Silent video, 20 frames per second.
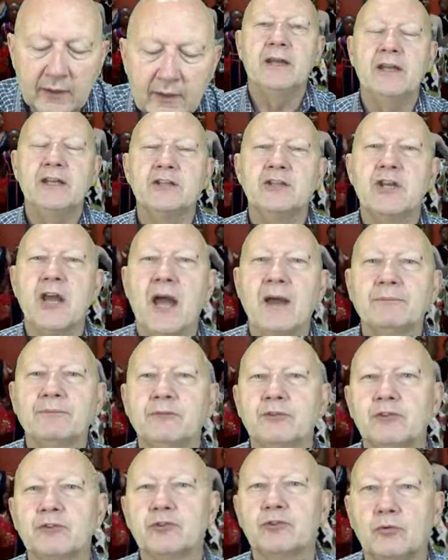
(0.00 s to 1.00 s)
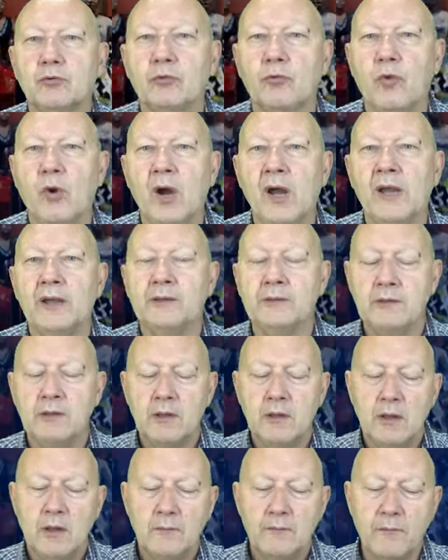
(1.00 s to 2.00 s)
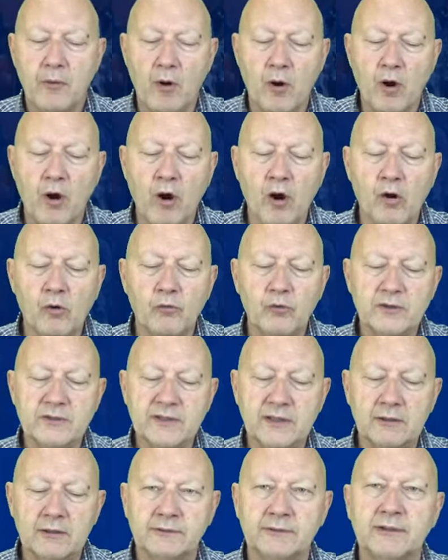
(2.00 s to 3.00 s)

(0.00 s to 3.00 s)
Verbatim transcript: In chapter 1, Paul was